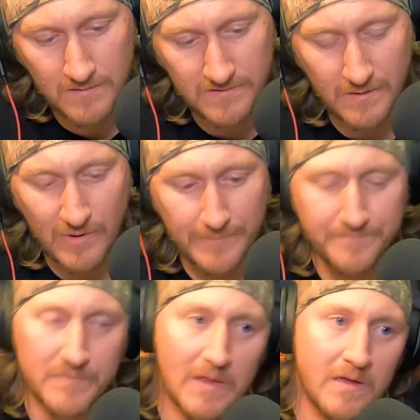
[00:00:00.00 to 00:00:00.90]
anyway,
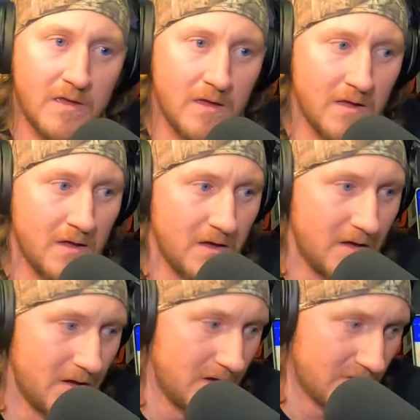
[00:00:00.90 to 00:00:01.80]

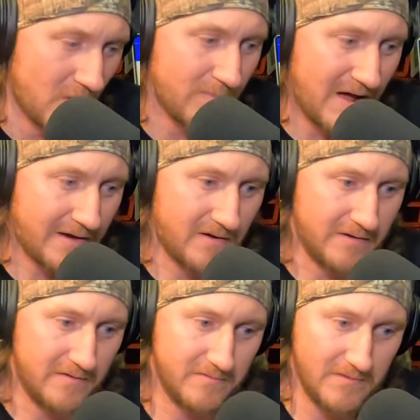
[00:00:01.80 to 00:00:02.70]
going back on
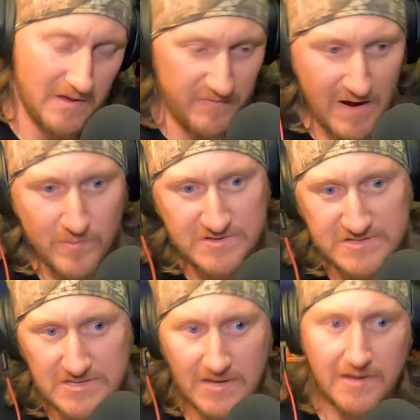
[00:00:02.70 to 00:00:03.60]
it, I
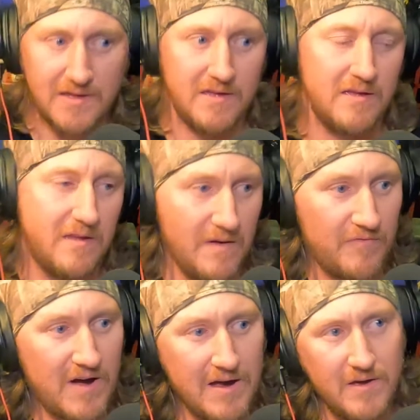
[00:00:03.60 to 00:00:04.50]
was
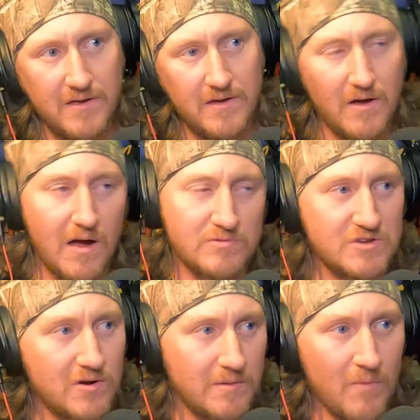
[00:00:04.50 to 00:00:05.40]

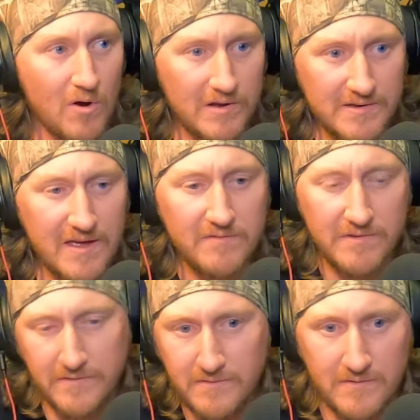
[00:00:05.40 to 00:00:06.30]
talking to Mark and
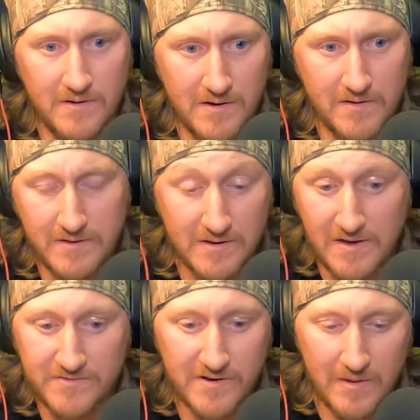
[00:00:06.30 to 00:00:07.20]
David, I think
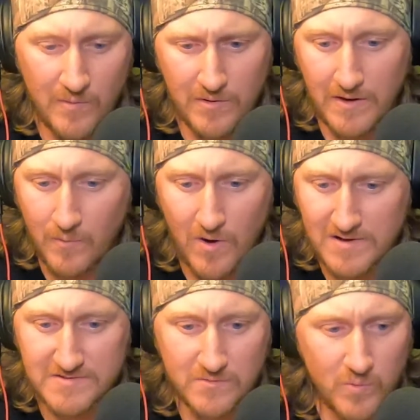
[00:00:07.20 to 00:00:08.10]
yesterday, and we were like,
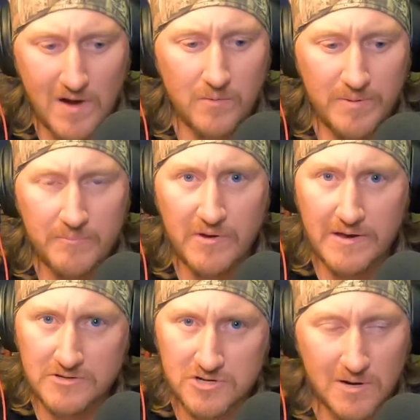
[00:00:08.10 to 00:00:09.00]
why don't people
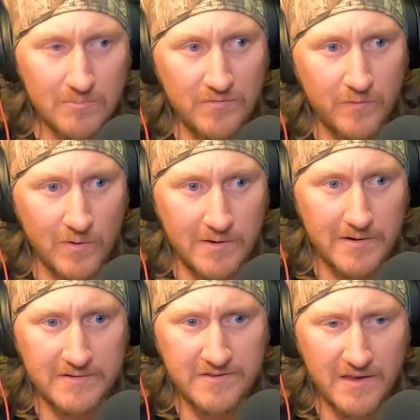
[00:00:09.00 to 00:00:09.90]
get in trouble for it?
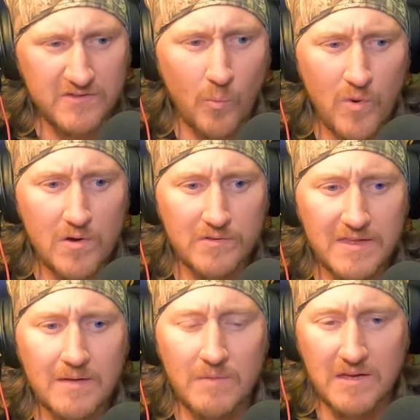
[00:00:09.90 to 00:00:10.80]
And it's a weird
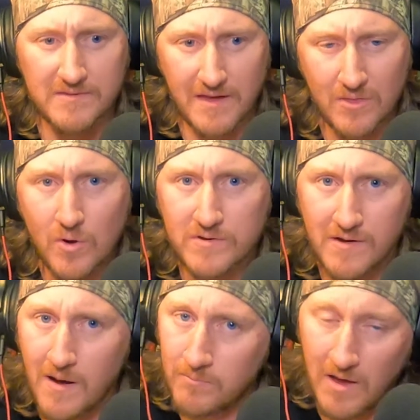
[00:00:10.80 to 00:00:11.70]
thing because I looked it
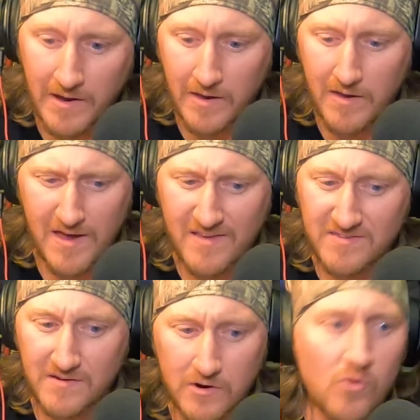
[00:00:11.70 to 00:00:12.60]
up. Like, is
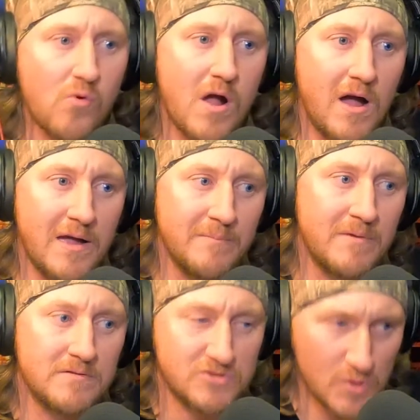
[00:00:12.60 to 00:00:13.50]
it a
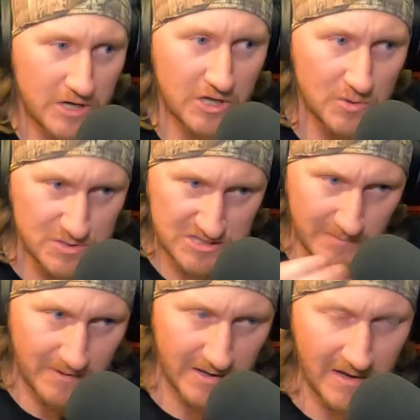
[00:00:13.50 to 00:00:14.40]
crime to accuse
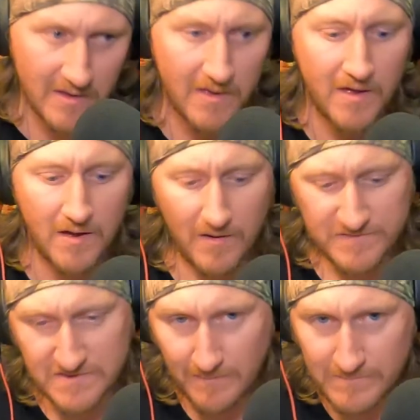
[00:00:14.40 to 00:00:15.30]
somebody of
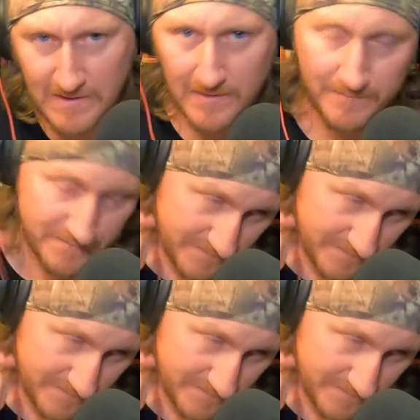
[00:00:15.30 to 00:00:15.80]
something